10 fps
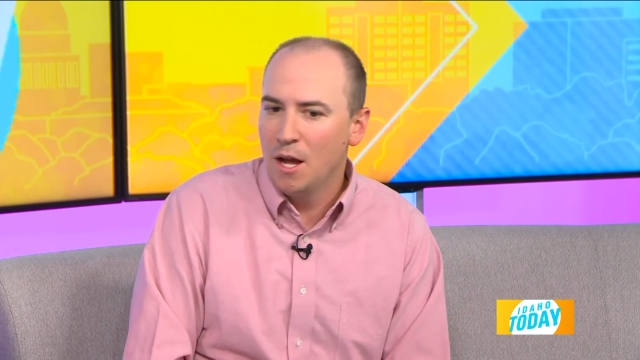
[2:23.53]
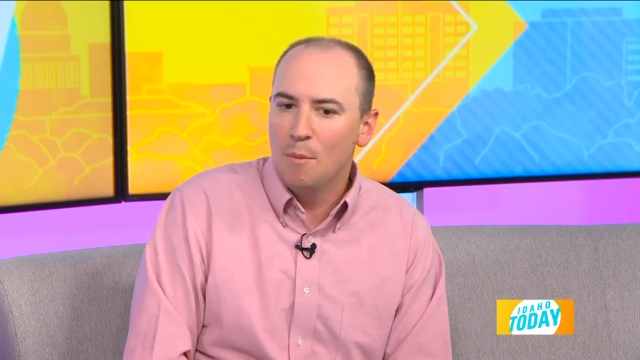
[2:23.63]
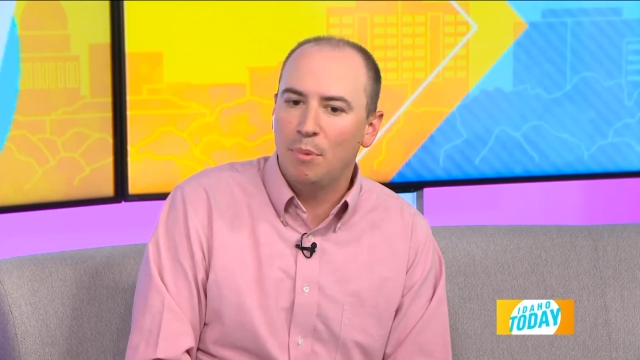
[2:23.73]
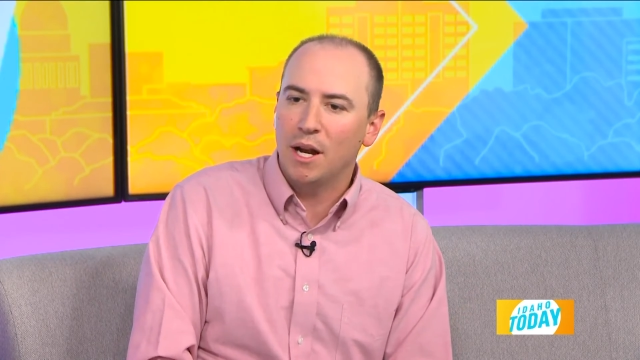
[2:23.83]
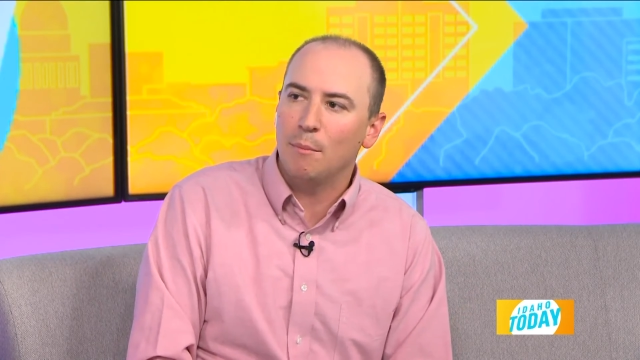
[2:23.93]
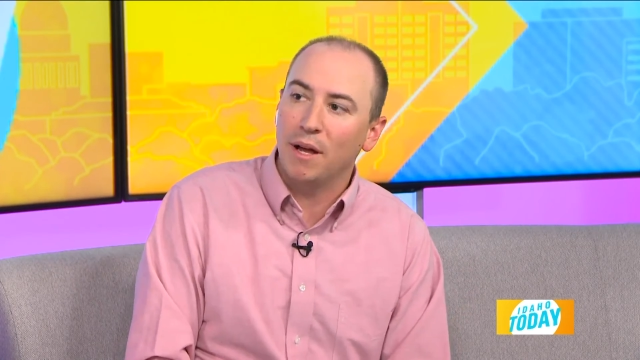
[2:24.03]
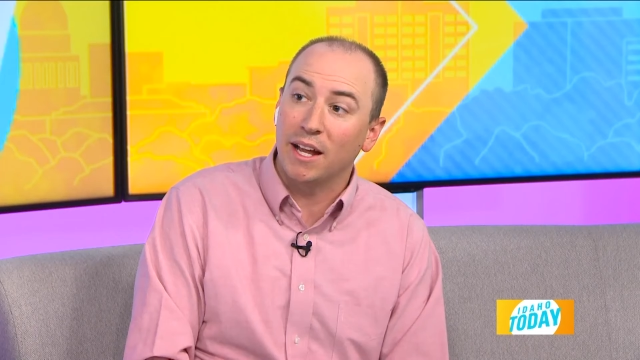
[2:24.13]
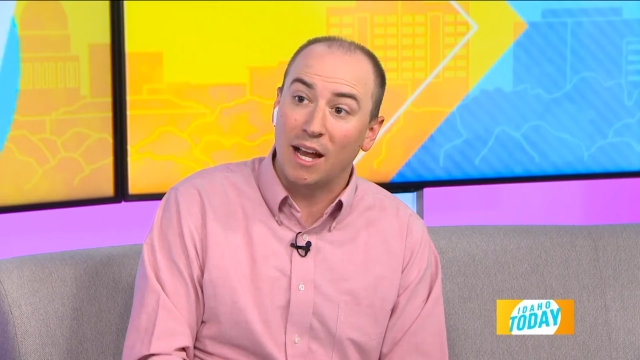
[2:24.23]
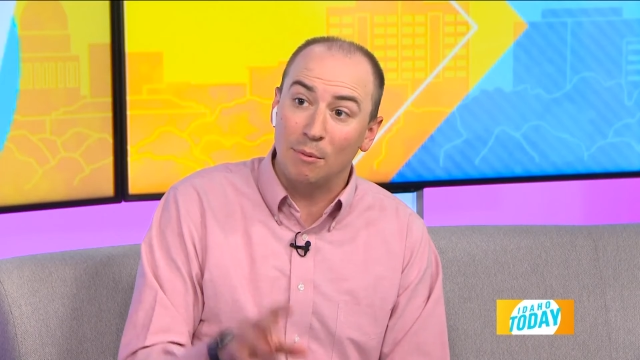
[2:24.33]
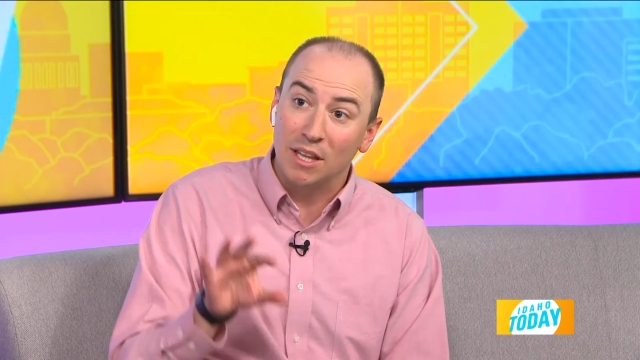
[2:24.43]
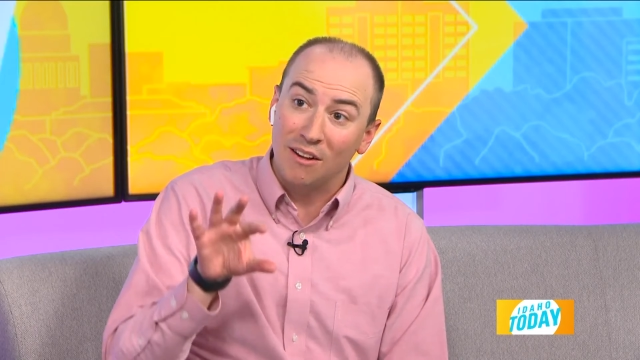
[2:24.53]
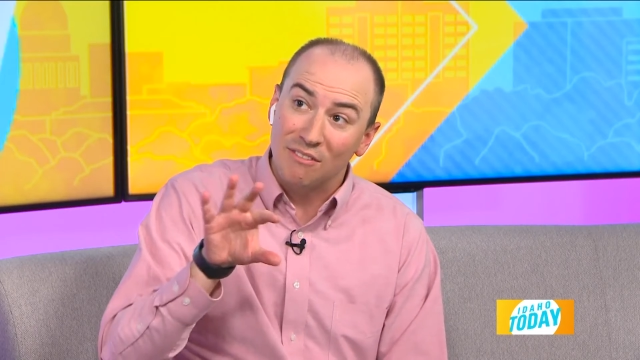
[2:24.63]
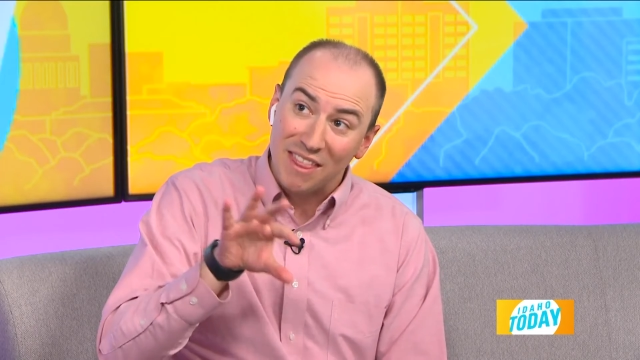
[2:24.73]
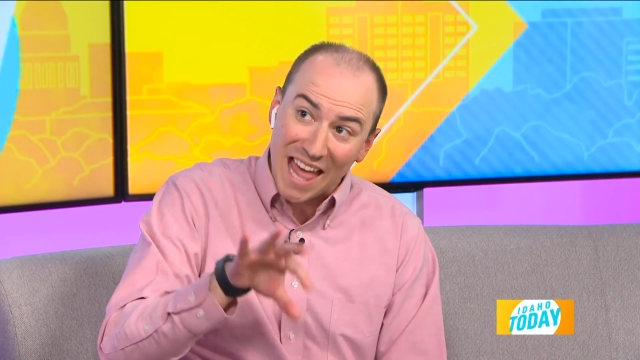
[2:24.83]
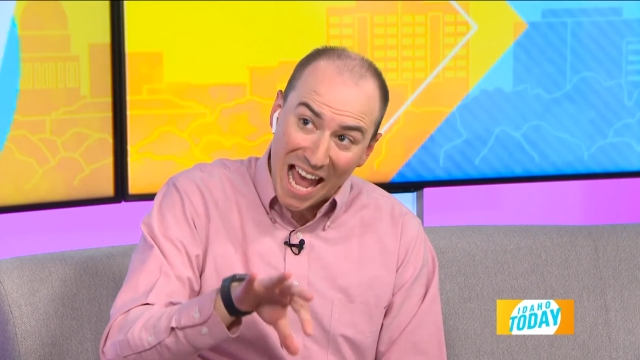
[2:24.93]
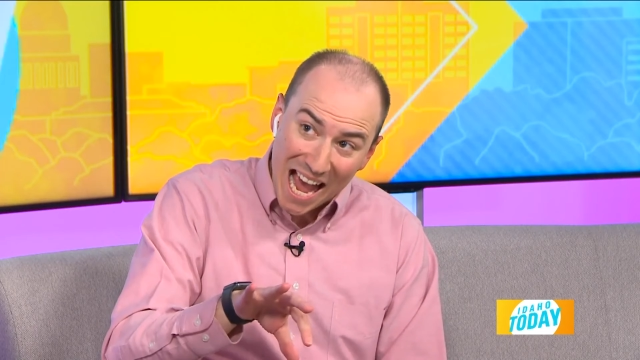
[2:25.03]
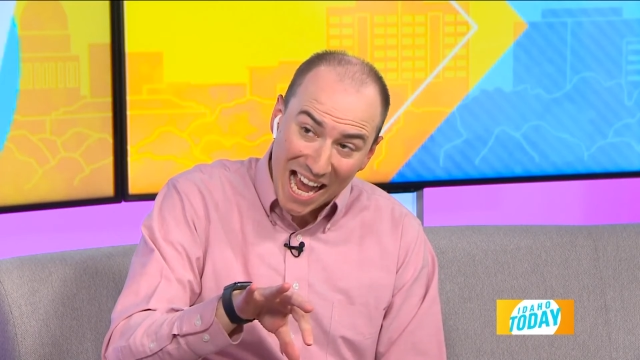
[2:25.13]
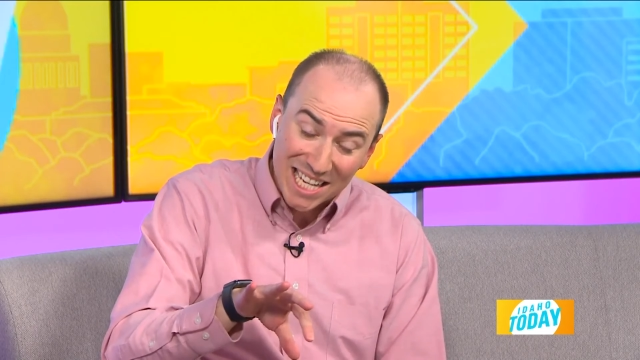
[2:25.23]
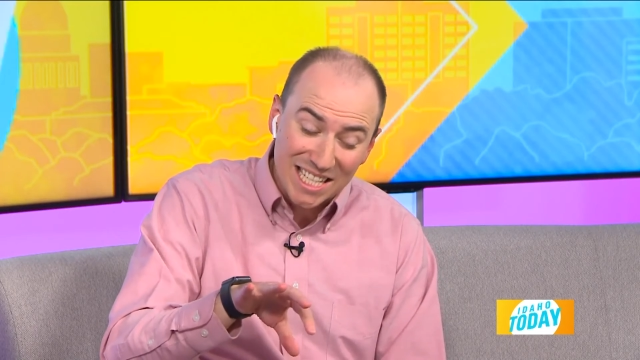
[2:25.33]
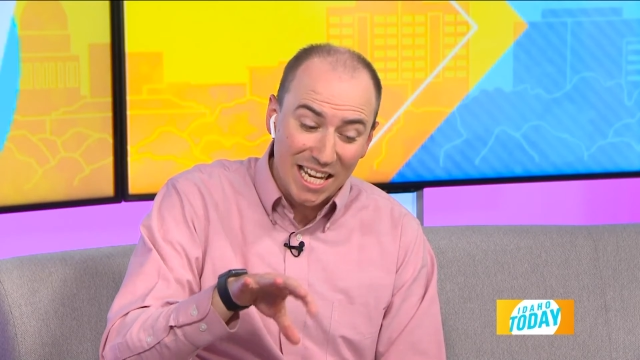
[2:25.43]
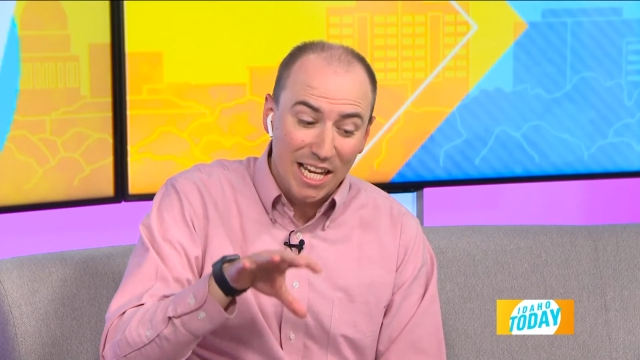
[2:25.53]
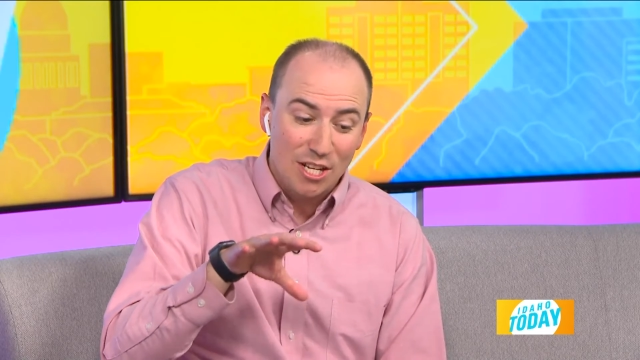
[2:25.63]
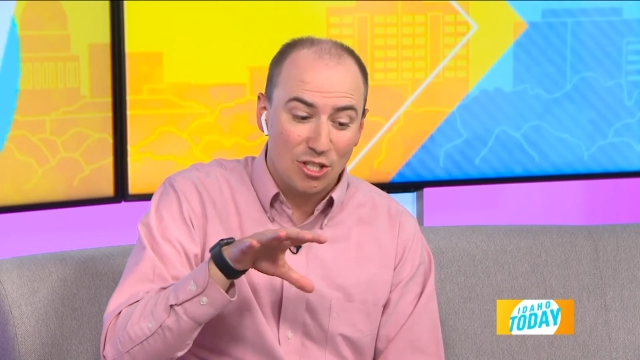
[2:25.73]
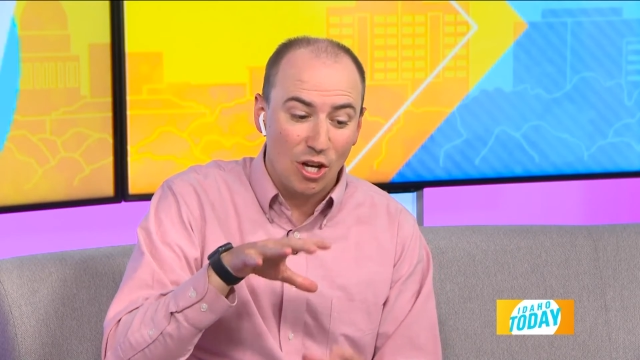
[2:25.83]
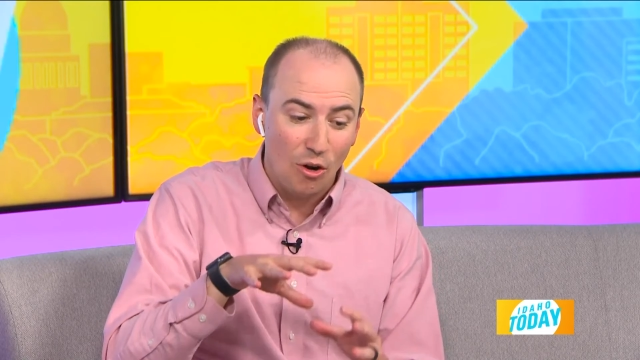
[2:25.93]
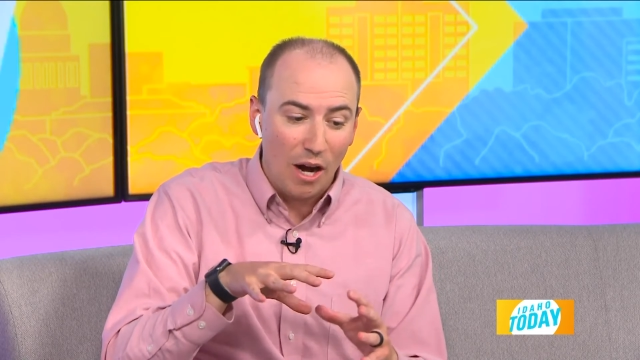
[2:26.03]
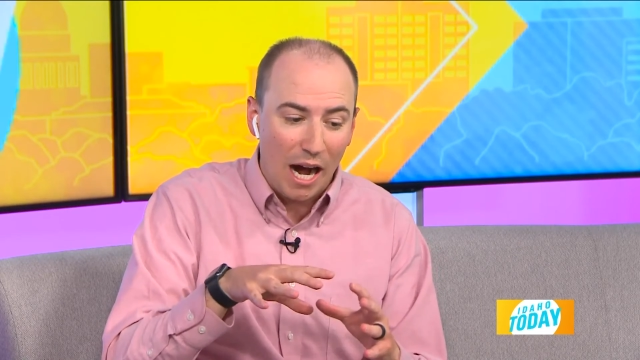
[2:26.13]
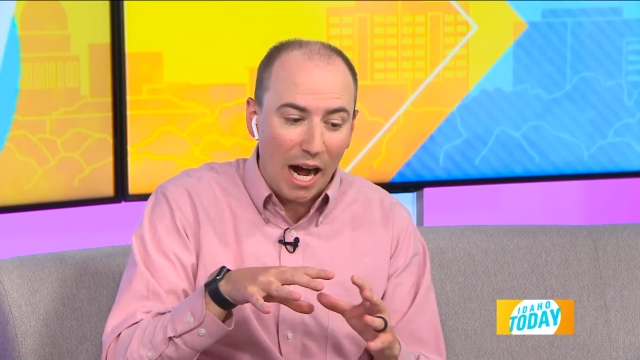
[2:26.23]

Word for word: Yep. But I'm like, I would love that. Yes. So